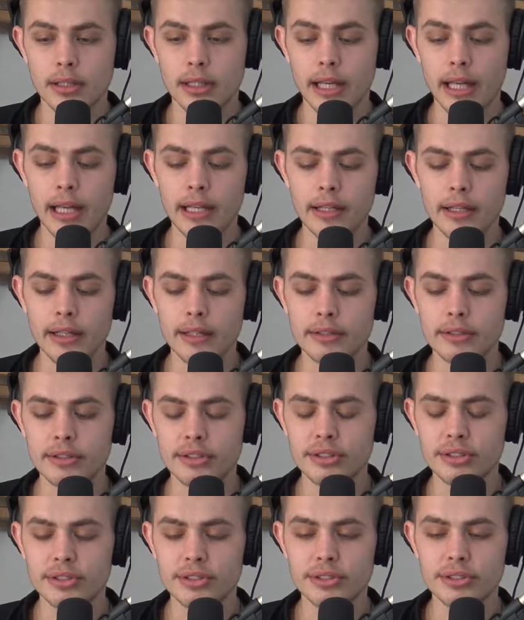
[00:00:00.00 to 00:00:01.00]
and
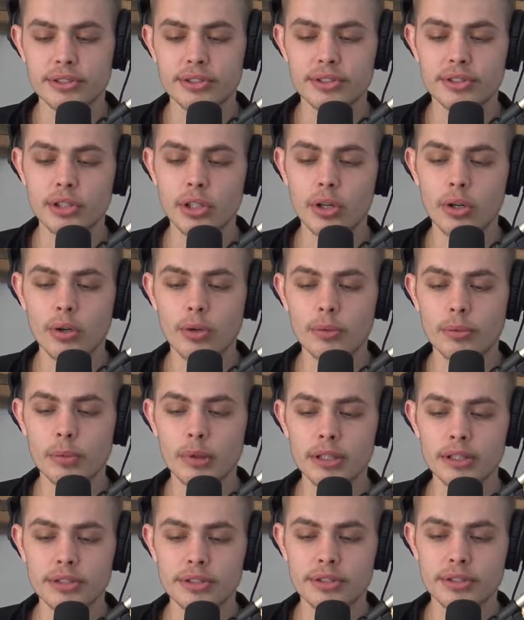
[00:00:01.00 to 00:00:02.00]
just there's so
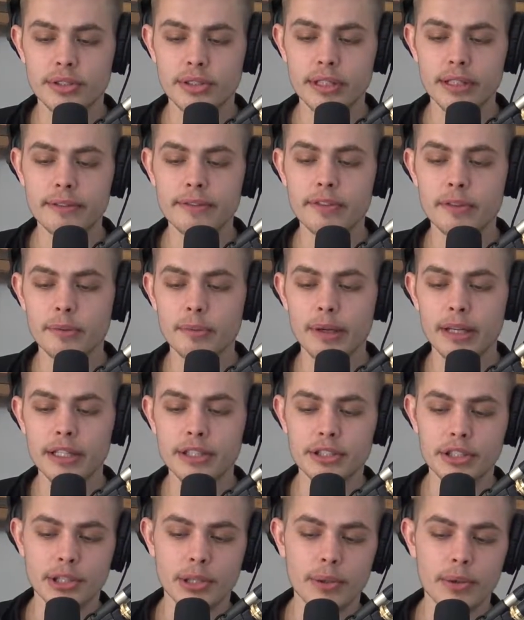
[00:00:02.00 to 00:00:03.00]
much
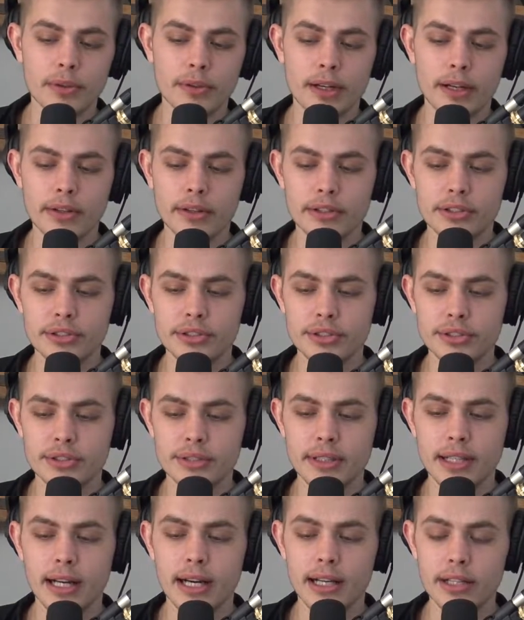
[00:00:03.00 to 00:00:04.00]
information going around that's just
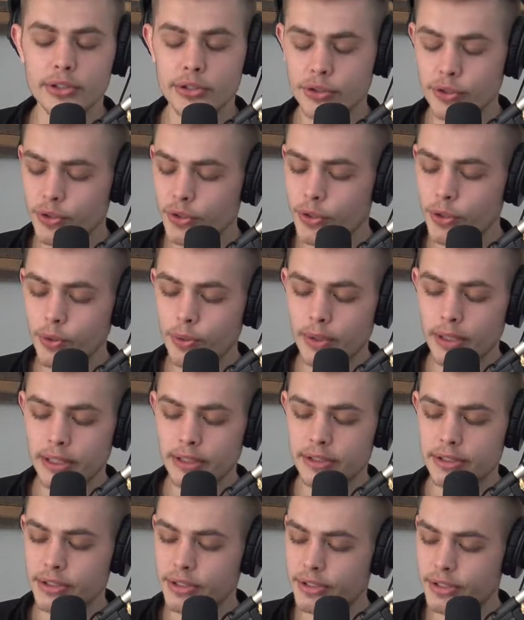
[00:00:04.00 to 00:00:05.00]
not true, and
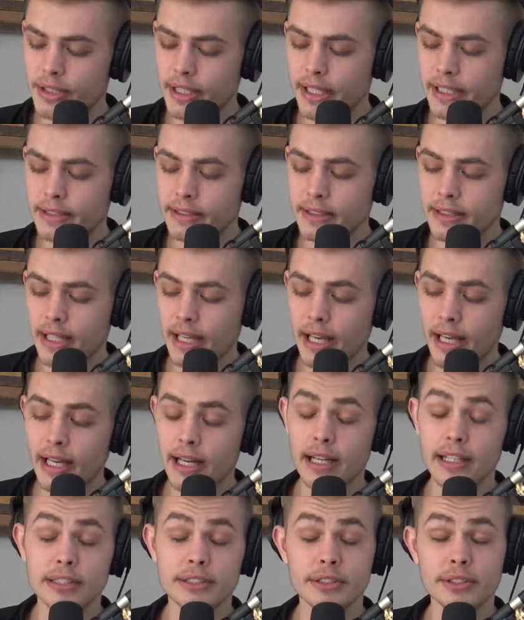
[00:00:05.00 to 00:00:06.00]
it's just it's
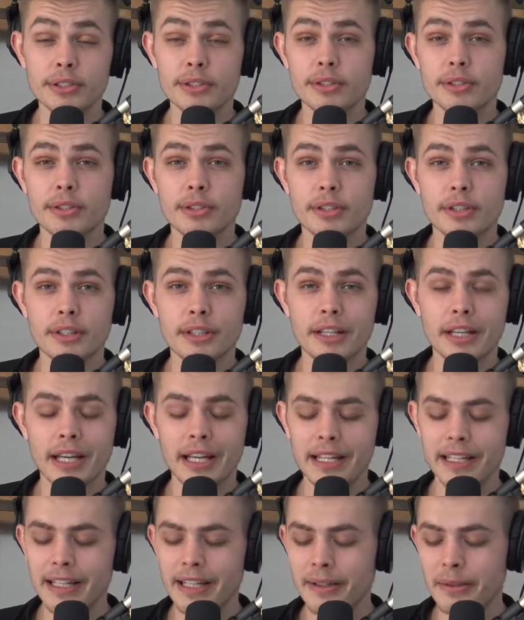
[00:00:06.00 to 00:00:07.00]
chaos, dude.
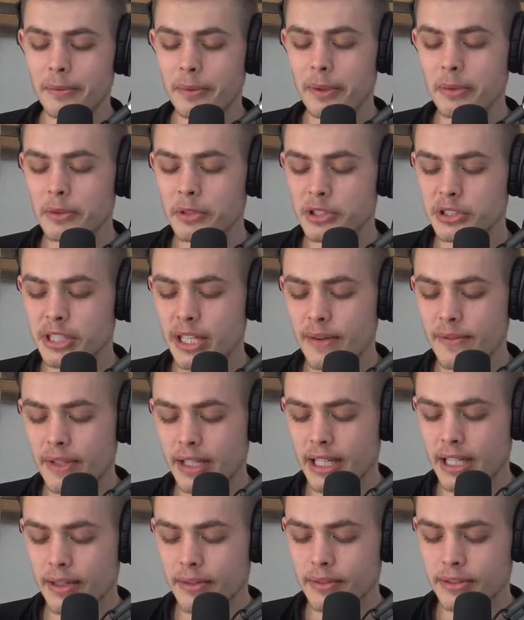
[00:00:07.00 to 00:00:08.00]
And we were just having a
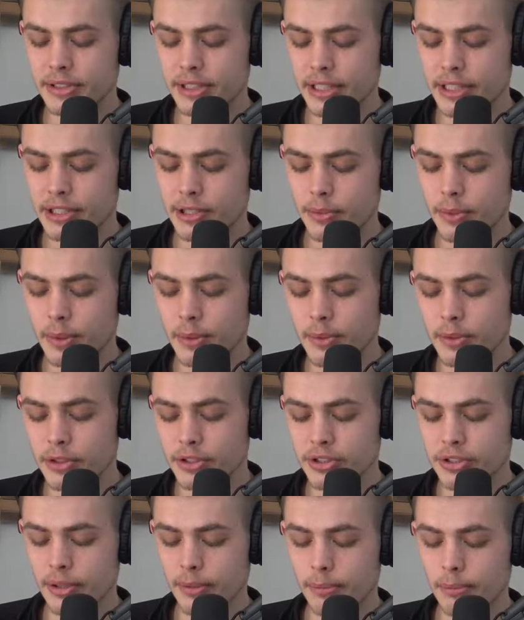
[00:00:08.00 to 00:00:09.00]
conversation. We were
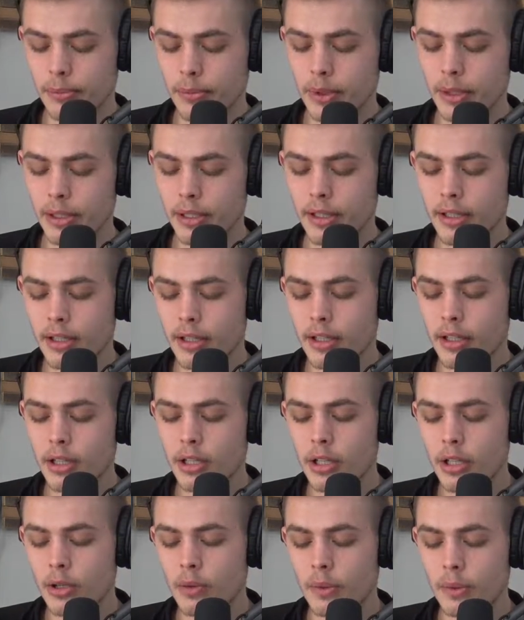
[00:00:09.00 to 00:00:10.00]
just we
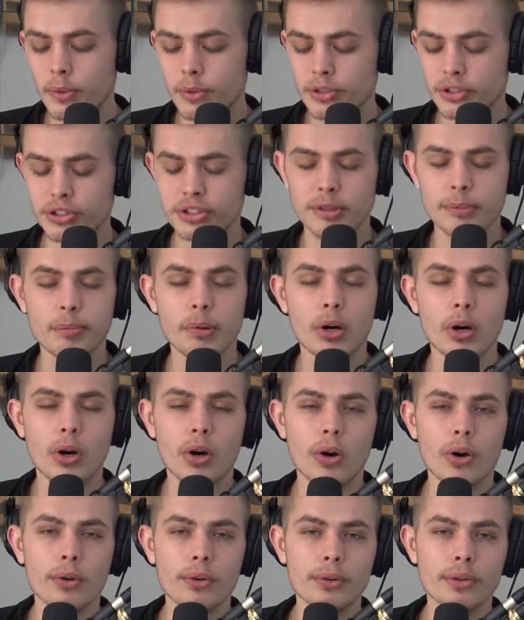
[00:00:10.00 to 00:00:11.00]
we were just
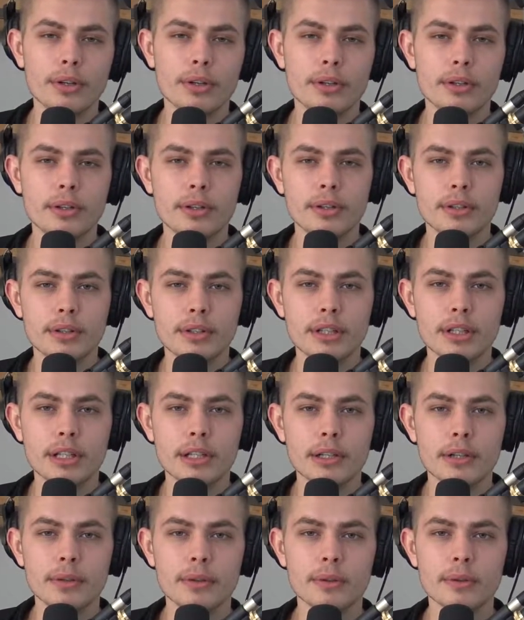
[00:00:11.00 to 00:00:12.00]
appalled. You
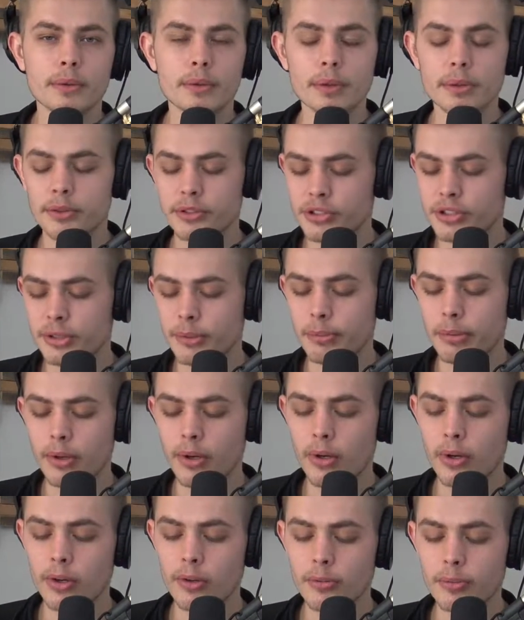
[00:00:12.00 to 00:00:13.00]
know, we were just
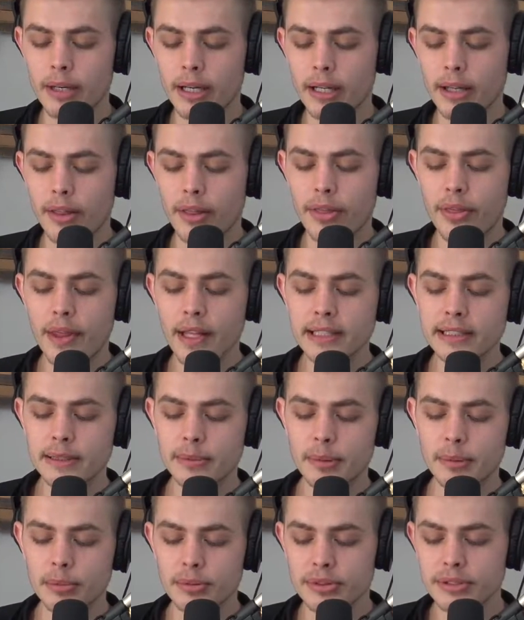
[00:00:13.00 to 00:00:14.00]
appalled by the things that
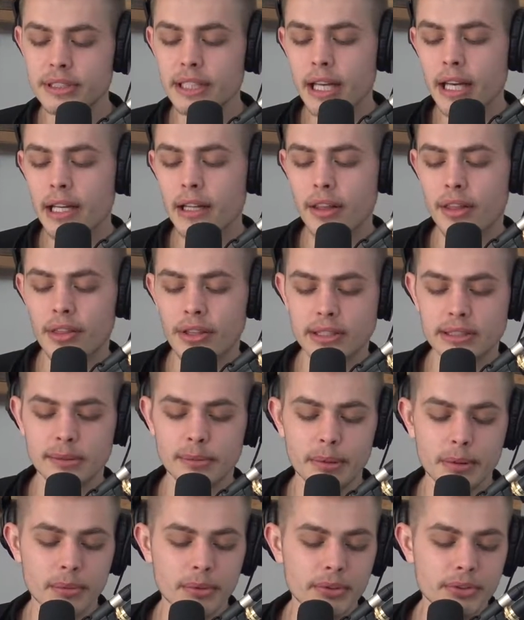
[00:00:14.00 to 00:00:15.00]
people say, the things that
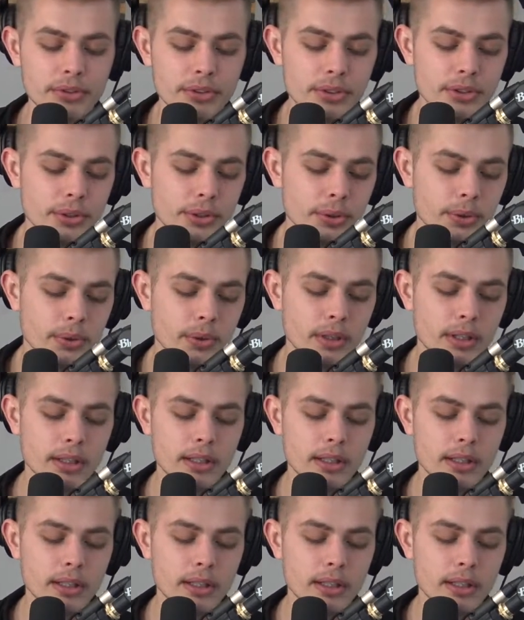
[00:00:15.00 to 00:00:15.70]
people do